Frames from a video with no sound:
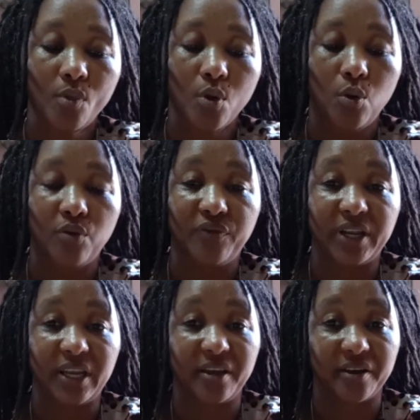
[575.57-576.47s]
Over
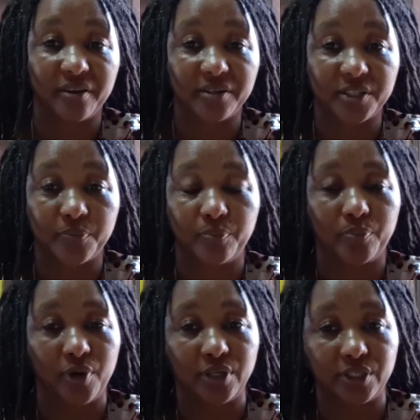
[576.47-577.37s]
the years,
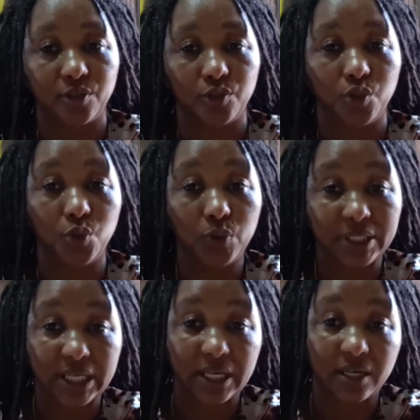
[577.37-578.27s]
persons
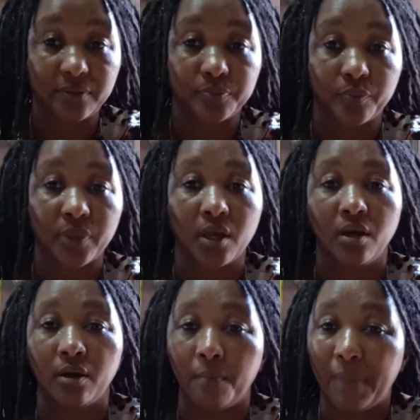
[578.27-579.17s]
using
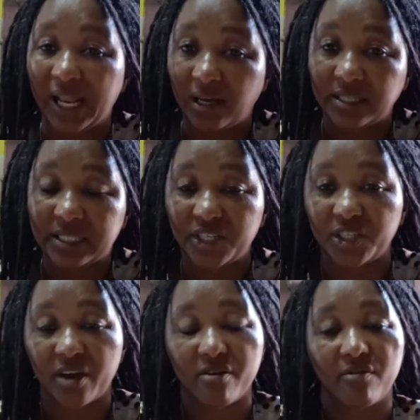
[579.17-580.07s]
melons in
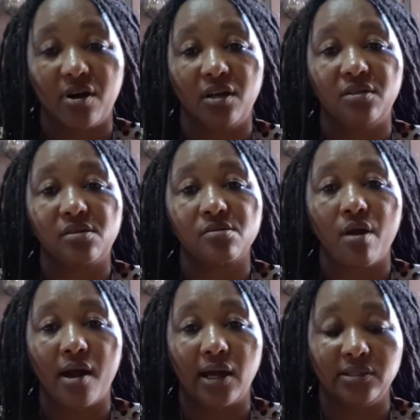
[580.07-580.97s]
general,
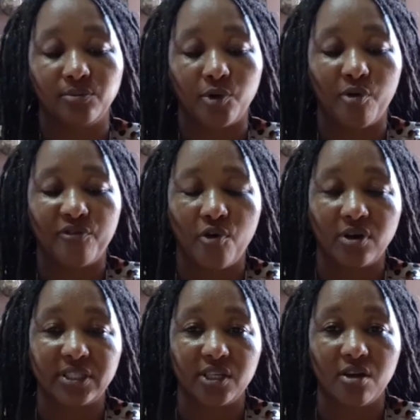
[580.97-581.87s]
and we're
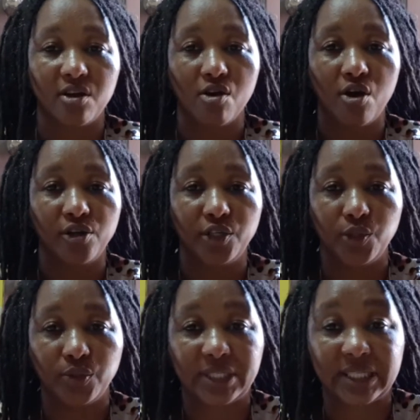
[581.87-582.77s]
focusing on the
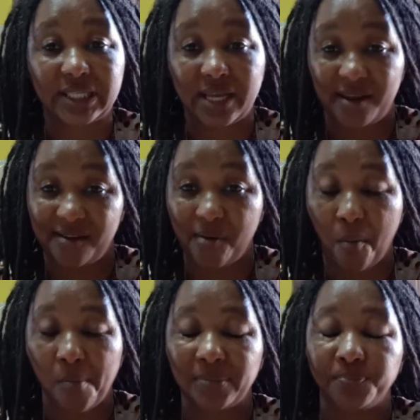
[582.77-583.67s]
honeydew today,
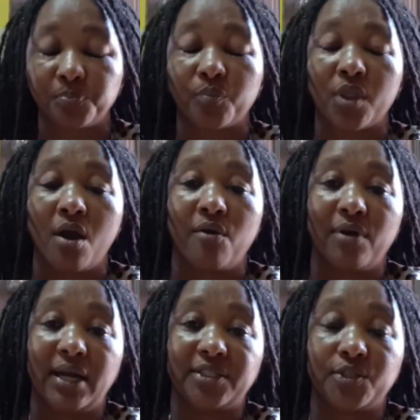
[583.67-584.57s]

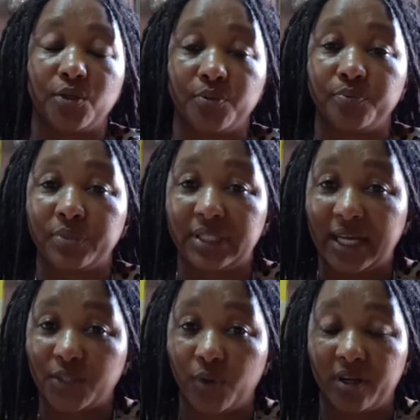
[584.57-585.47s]
right? So
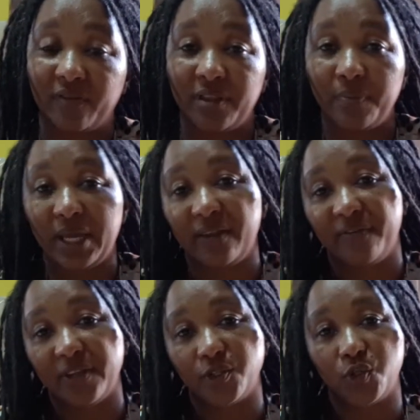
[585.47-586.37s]
that's one of the
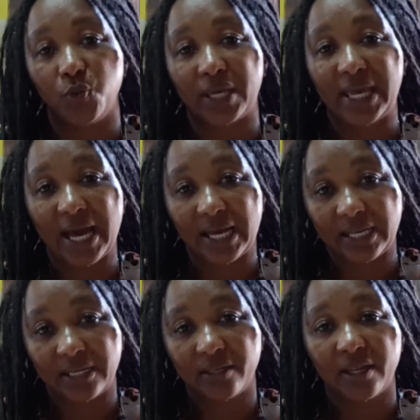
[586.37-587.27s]
benefits you
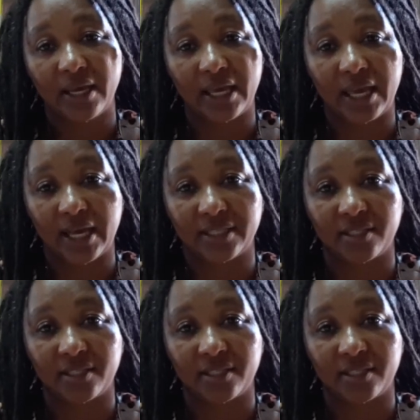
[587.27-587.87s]
can get